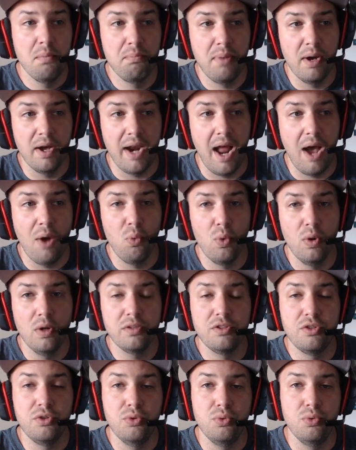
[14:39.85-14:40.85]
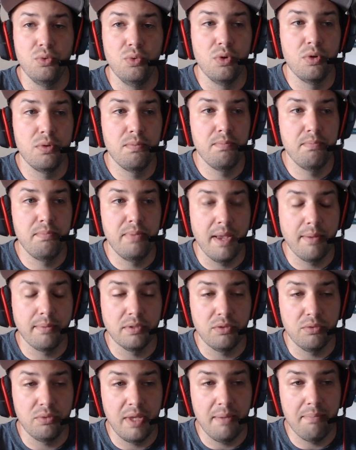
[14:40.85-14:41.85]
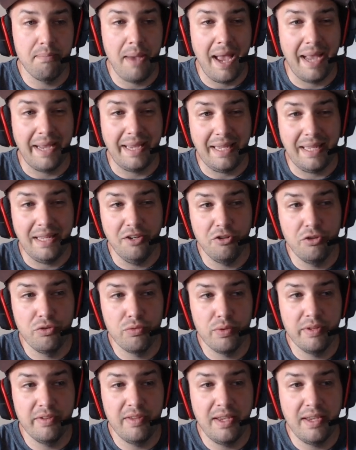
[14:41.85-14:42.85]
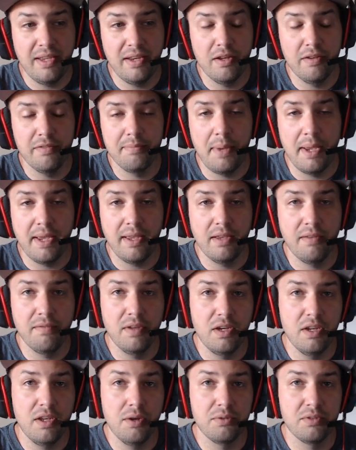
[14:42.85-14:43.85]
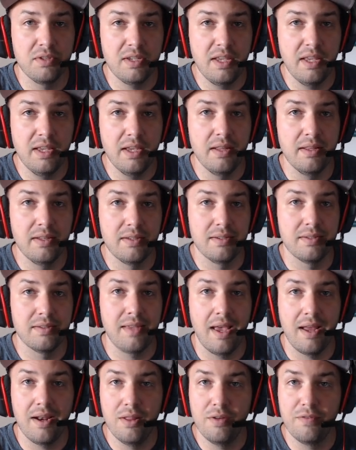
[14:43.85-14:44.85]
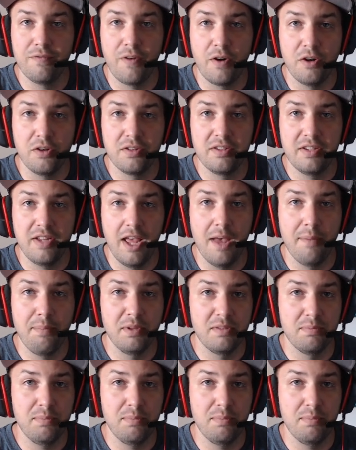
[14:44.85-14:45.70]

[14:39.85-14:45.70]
But I want to be able to get back into the routine of making videos again. This is kind of the first step.